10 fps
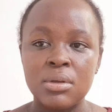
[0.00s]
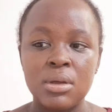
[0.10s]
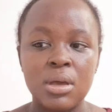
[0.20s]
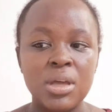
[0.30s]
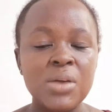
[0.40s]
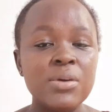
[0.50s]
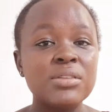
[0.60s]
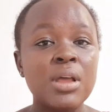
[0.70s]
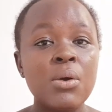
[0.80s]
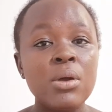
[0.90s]
And I was like,
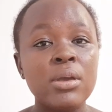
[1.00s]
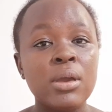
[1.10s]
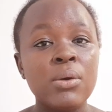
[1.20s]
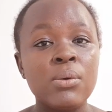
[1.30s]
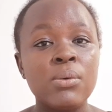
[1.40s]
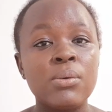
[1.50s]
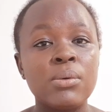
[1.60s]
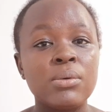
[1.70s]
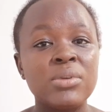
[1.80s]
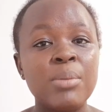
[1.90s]
okay, oh,
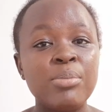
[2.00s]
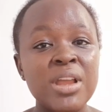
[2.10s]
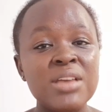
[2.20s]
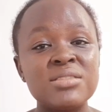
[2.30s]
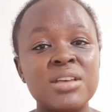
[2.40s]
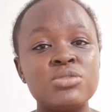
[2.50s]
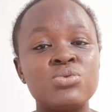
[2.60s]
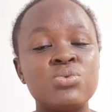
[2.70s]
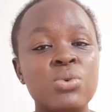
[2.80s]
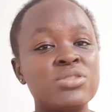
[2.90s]
the place that you
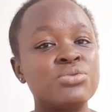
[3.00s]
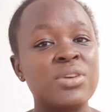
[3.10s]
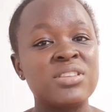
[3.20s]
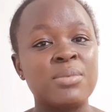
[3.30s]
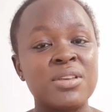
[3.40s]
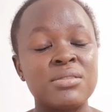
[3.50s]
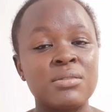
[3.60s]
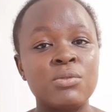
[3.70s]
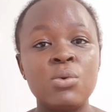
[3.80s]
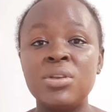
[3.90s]
know is not expensive,
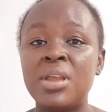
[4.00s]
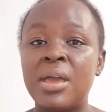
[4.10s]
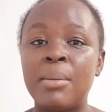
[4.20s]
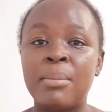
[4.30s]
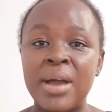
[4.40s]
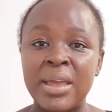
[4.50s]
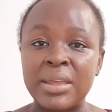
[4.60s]
go there and buy.